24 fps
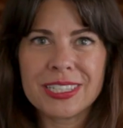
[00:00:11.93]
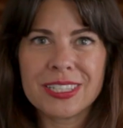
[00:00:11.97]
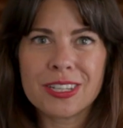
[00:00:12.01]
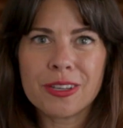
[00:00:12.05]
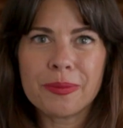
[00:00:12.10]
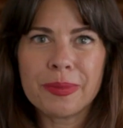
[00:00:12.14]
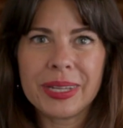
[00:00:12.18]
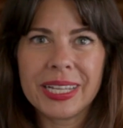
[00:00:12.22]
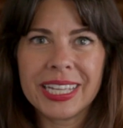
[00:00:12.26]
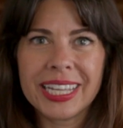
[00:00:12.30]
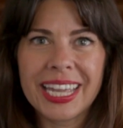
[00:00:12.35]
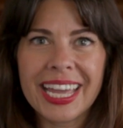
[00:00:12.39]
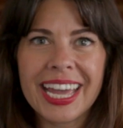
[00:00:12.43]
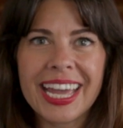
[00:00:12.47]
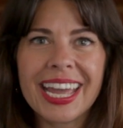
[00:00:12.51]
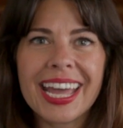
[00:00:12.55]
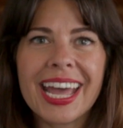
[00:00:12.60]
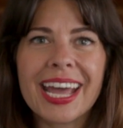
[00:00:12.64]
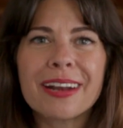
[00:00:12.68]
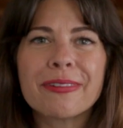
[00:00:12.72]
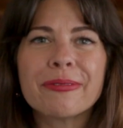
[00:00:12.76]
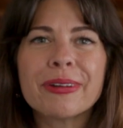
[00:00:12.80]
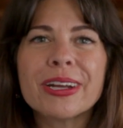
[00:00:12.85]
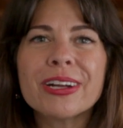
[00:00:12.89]
sommelier,
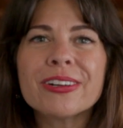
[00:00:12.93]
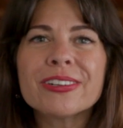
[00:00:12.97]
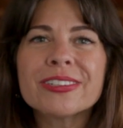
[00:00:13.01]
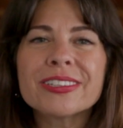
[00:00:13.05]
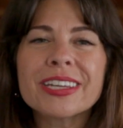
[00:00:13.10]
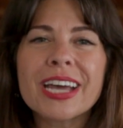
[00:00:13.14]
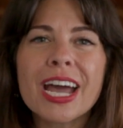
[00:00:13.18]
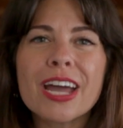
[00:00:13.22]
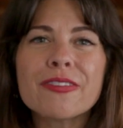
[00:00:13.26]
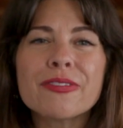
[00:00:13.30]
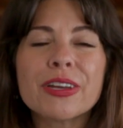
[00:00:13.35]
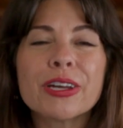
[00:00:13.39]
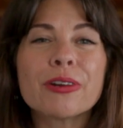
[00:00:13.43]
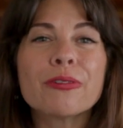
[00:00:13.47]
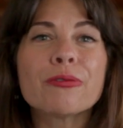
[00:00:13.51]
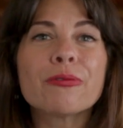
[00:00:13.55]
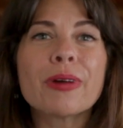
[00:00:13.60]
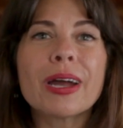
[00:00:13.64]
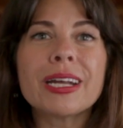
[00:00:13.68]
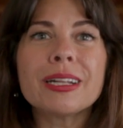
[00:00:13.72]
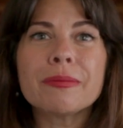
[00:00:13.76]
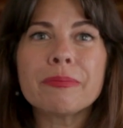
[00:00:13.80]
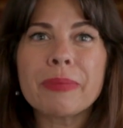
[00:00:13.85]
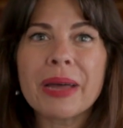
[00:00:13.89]
and we are diving
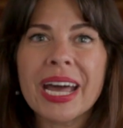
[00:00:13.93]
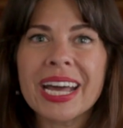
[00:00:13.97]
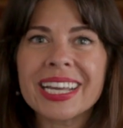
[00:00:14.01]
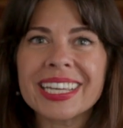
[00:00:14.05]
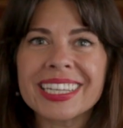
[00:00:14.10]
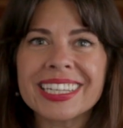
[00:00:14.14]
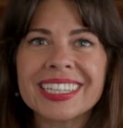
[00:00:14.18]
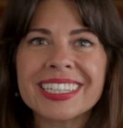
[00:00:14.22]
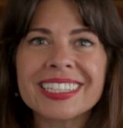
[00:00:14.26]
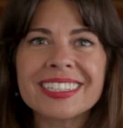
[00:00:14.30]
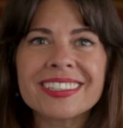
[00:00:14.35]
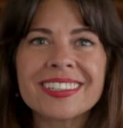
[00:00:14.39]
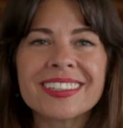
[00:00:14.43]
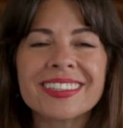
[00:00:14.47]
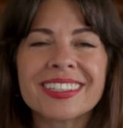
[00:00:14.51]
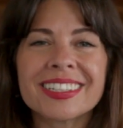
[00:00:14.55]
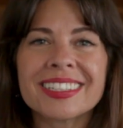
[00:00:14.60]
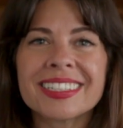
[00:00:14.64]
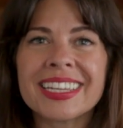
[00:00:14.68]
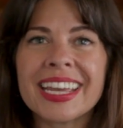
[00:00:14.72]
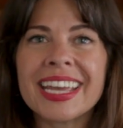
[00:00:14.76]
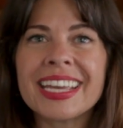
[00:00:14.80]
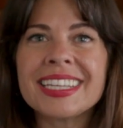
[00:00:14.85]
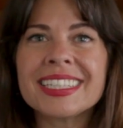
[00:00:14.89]
right back into the
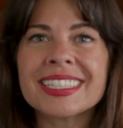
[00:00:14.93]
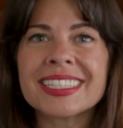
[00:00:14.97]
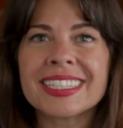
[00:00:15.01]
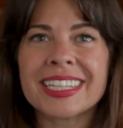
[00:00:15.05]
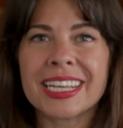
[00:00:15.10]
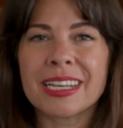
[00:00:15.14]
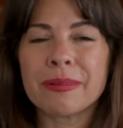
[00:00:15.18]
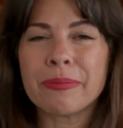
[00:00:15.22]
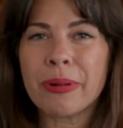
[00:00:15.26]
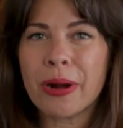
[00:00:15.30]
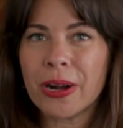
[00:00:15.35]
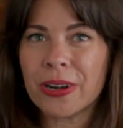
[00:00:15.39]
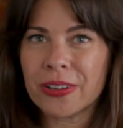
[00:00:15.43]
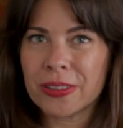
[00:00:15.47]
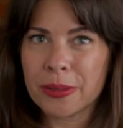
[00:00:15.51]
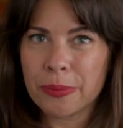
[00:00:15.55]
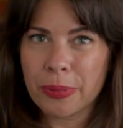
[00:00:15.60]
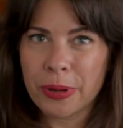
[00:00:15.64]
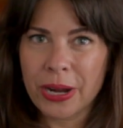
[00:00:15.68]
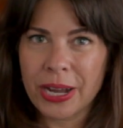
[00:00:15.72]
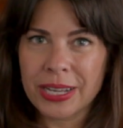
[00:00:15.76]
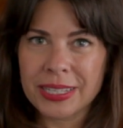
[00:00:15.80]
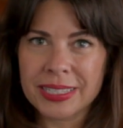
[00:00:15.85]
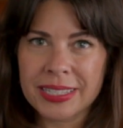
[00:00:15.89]
tasting part of the
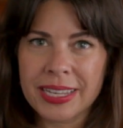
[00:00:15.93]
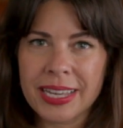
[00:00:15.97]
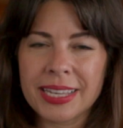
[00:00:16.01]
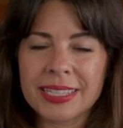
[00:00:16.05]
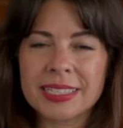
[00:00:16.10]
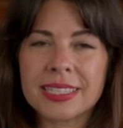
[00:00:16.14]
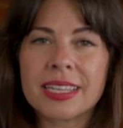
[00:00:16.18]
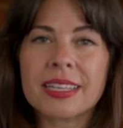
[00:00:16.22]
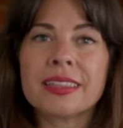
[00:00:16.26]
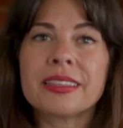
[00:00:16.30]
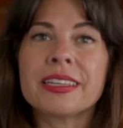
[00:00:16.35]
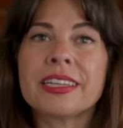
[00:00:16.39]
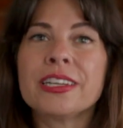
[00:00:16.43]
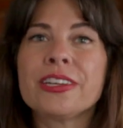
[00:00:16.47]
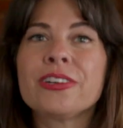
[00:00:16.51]
process, the